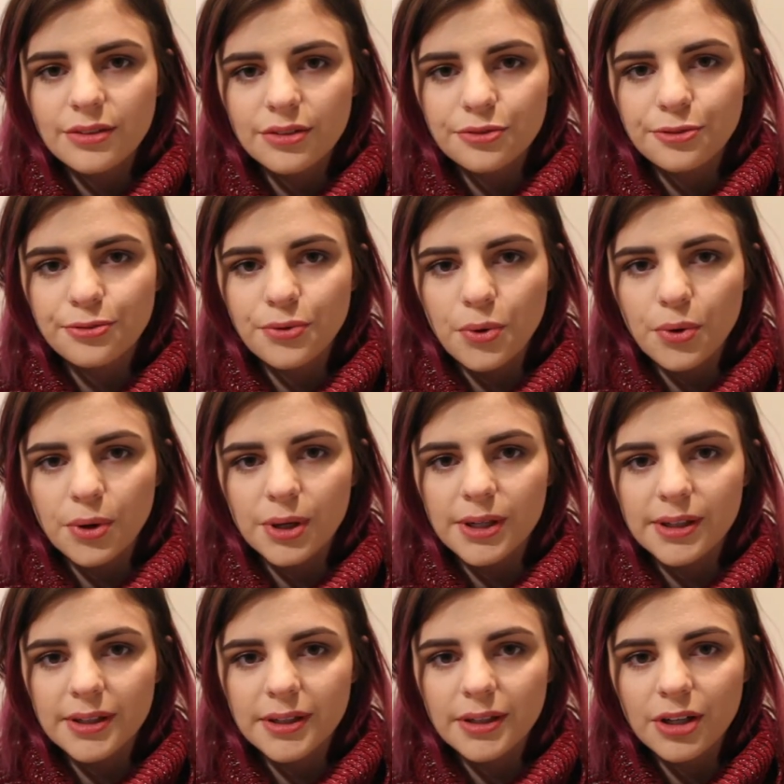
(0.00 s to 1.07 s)

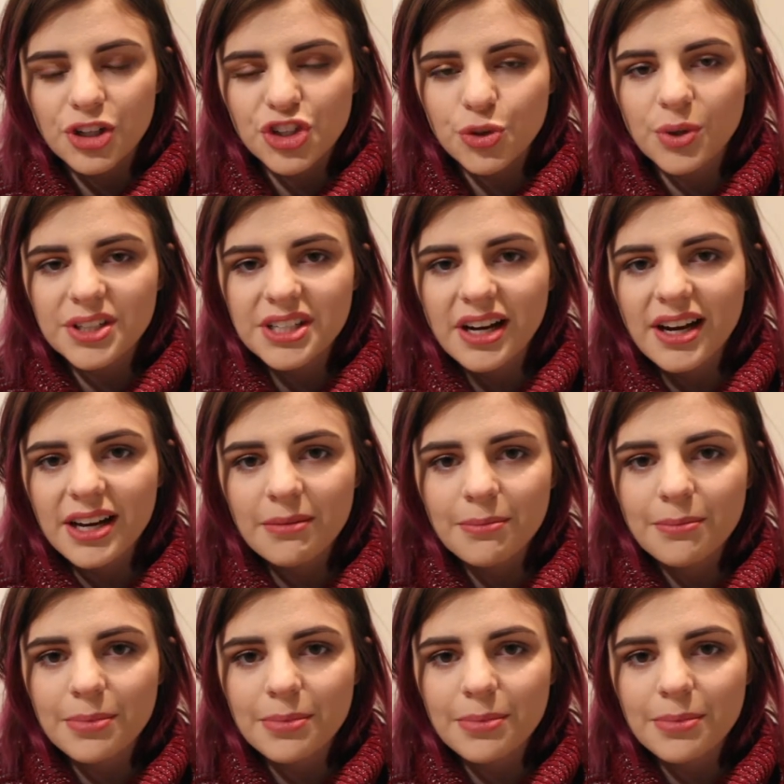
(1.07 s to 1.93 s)
for a short time,